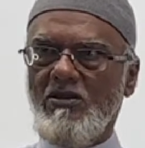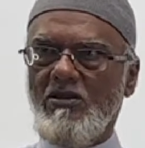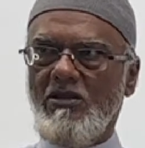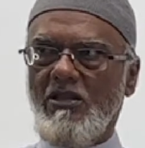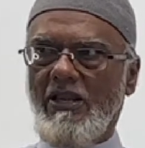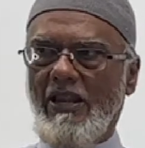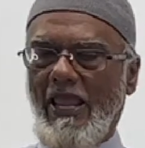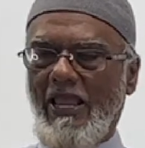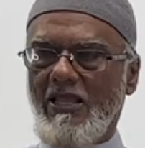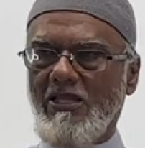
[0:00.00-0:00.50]

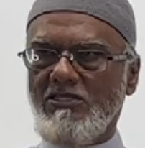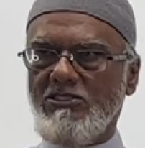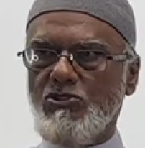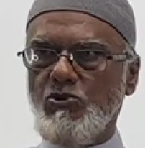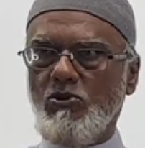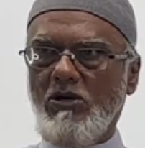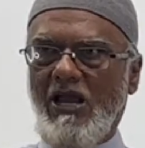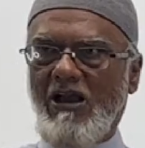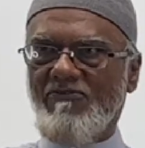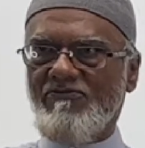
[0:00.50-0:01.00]
it's like
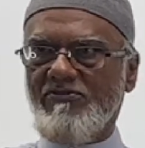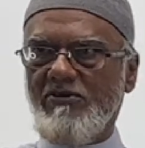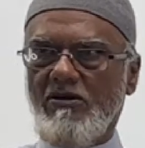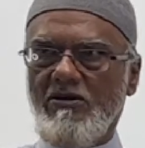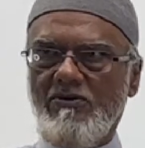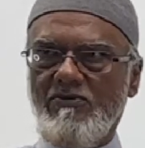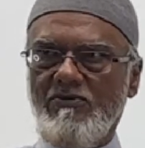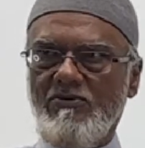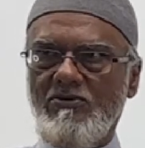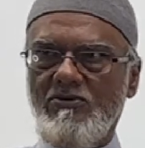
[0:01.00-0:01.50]
soon after.
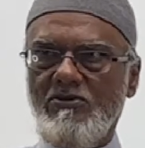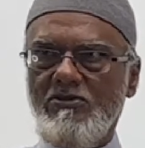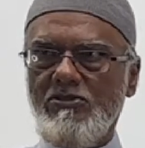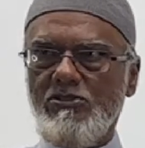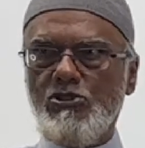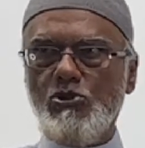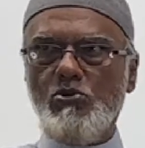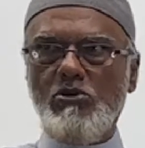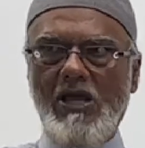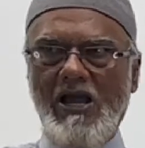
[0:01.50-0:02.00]

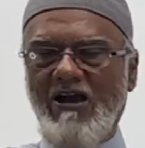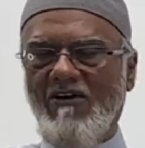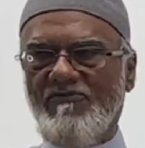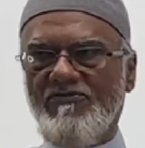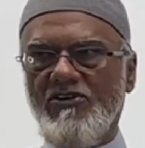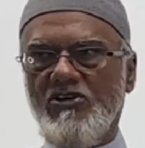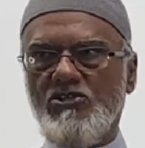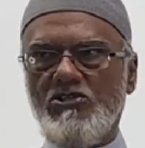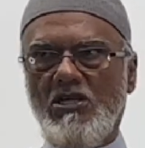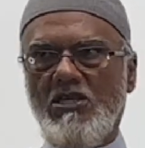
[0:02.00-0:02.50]
Soon
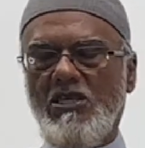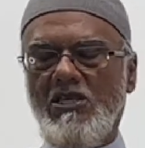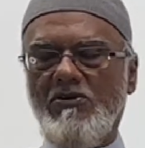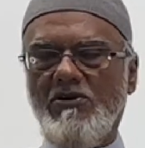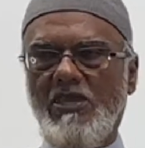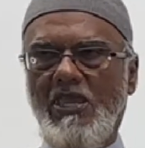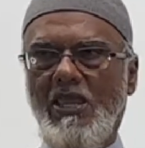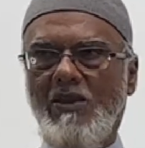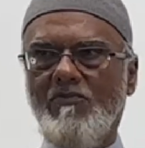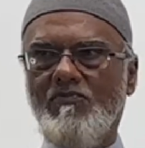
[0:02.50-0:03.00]
after Shakir
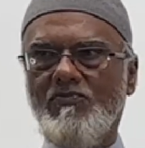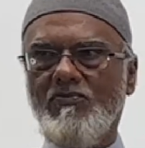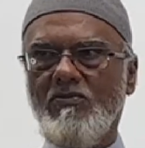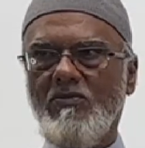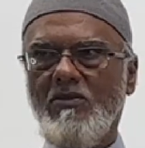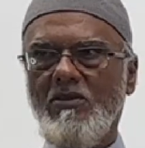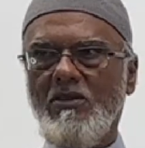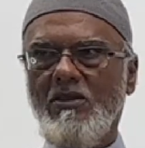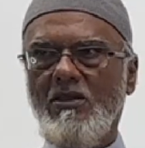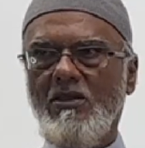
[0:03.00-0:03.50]
came.
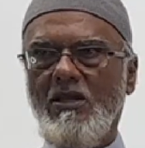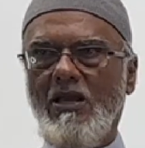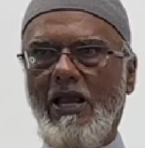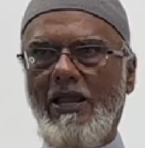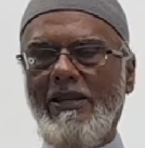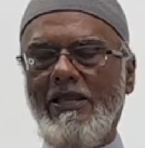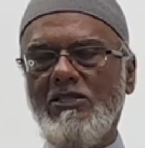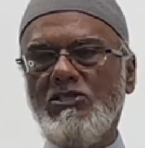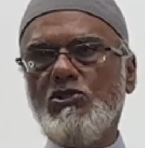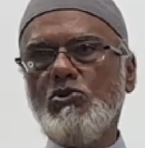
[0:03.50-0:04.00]

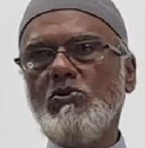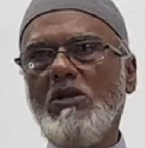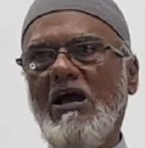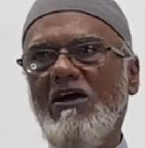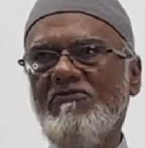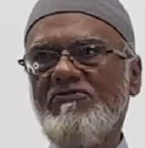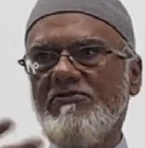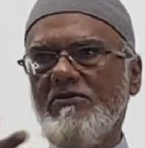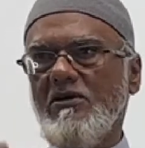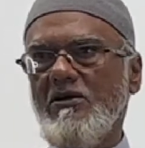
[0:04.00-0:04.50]
And then soon
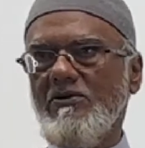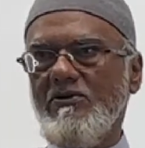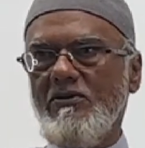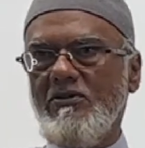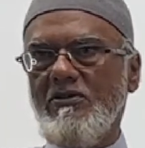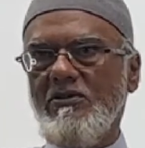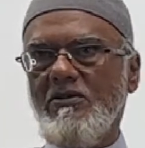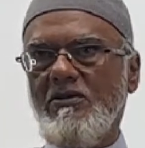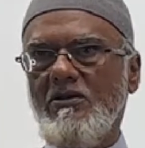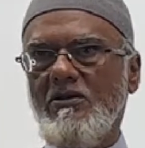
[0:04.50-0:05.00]
after,
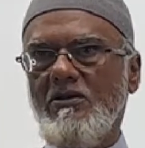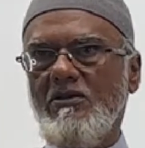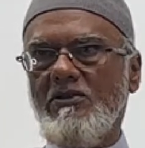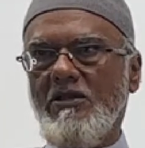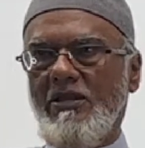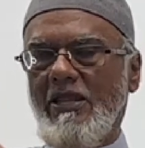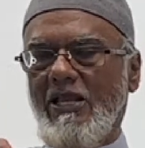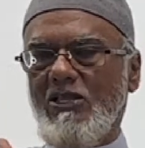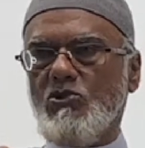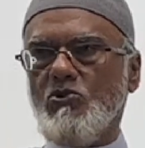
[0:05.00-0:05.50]

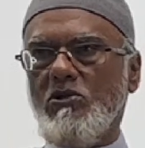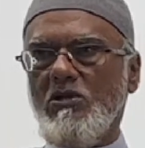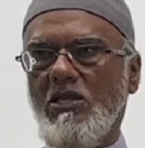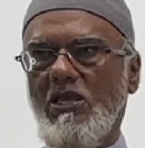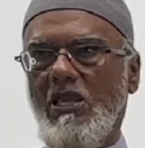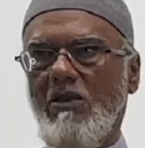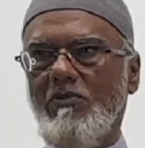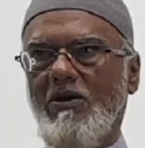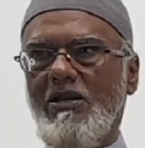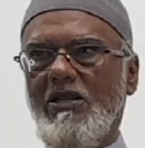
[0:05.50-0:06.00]
the next one
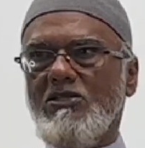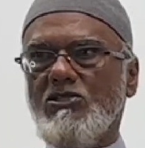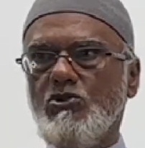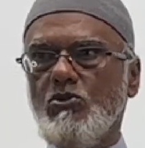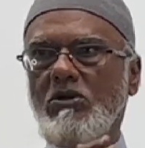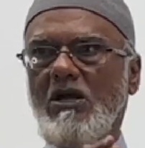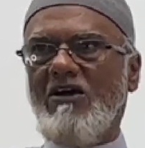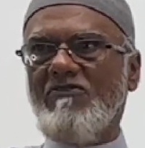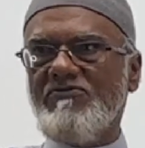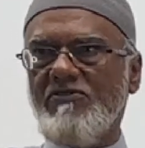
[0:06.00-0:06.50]
came. And then
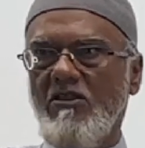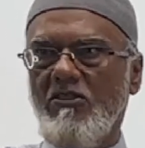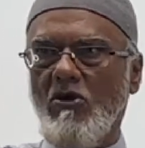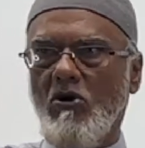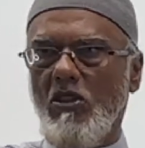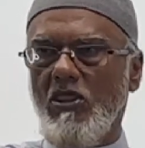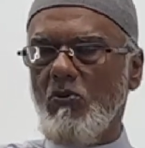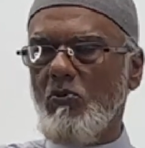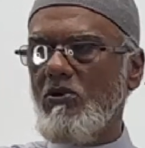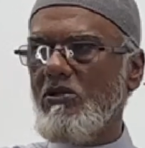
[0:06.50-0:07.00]
soon after, the
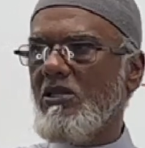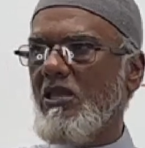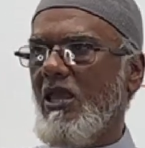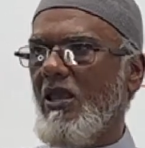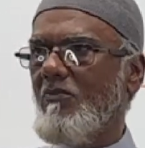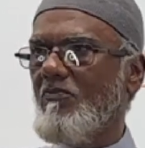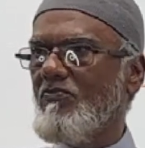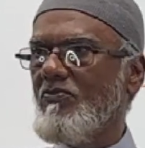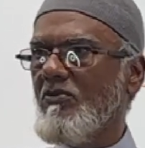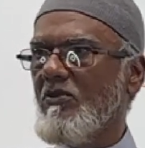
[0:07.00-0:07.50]
other one
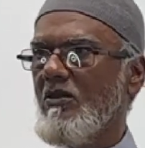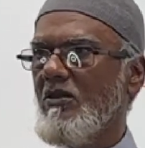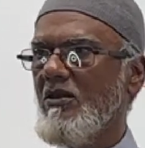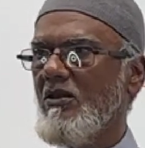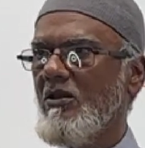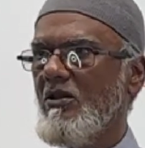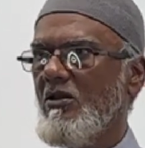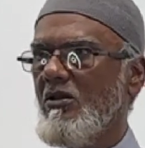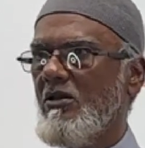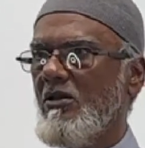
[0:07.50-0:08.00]
came.
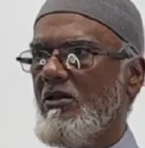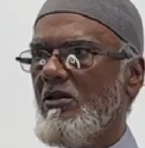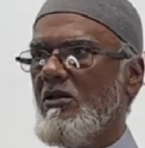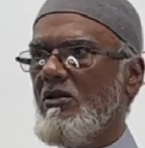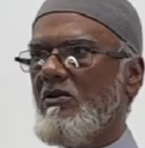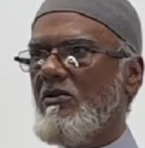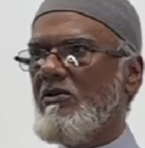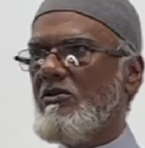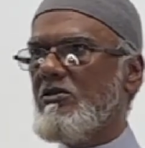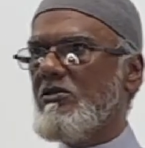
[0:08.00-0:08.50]

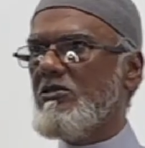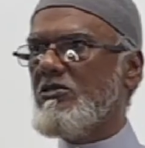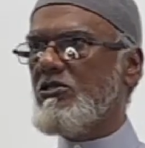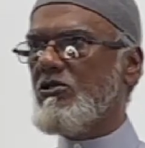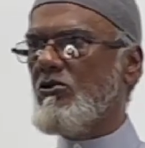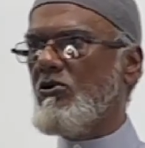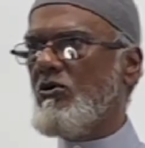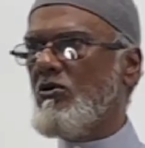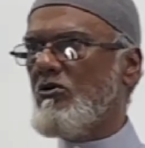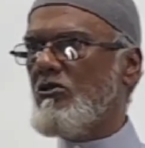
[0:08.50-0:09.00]

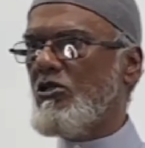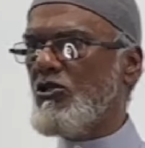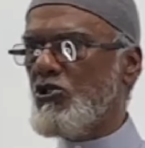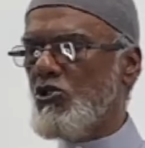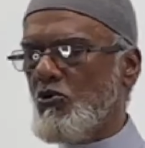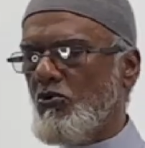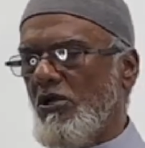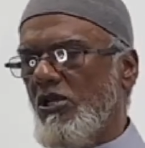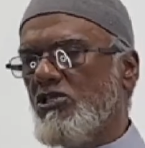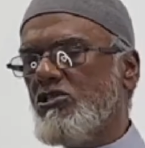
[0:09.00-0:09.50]
So the
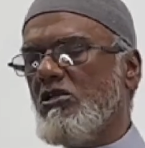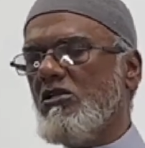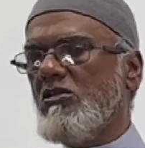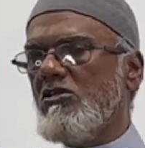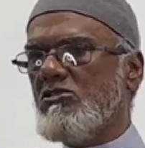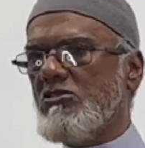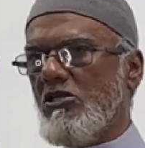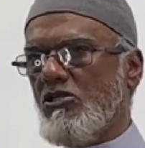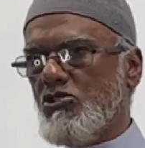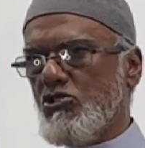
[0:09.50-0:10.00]
duration
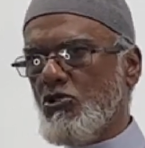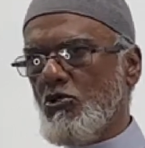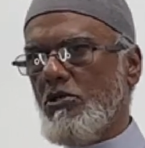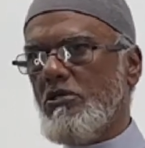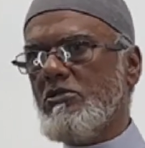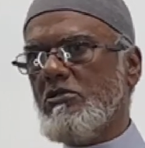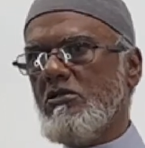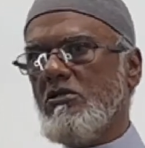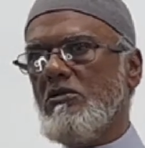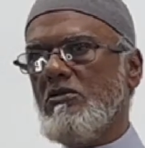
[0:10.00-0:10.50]
is a
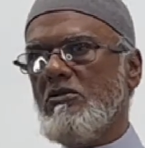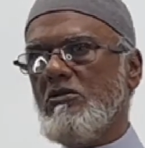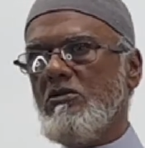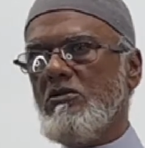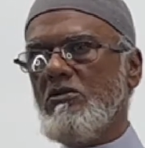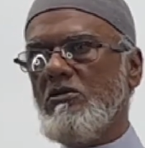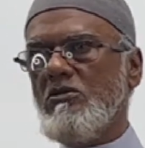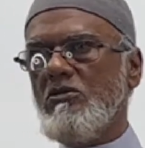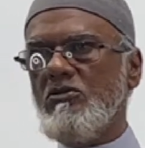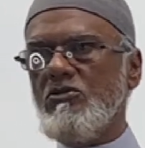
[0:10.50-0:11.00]
short
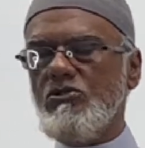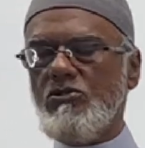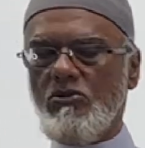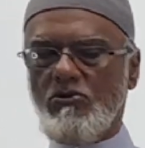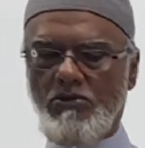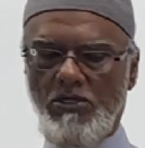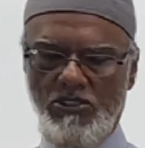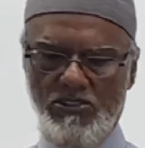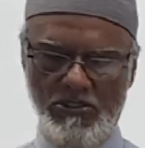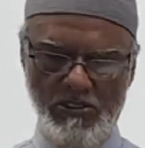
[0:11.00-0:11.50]

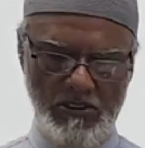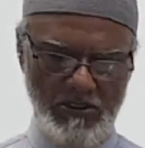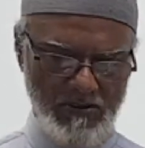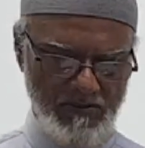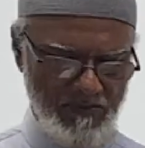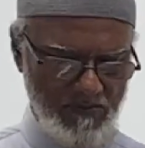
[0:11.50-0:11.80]
duration.